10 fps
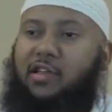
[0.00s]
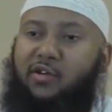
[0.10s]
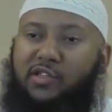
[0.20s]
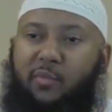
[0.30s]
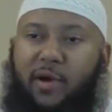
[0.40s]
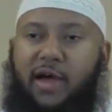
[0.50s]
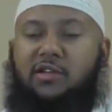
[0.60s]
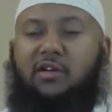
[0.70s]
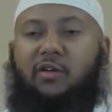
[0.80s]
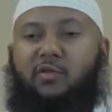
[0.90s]
there was a
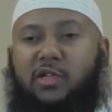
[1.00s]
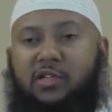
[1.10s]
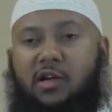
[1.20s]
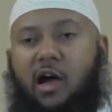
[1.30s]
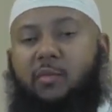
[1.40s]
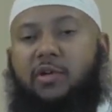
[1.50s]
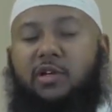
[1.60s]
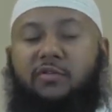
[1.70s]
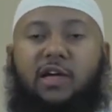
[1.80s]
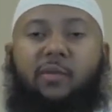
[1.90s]
battle after skirmish,
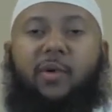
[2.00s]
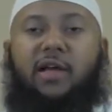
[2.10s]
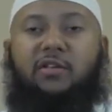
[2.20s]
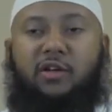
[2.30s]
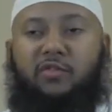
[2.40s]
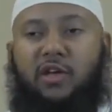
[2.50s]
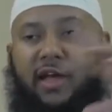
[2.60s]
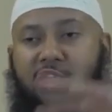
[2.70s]
after a battle, after an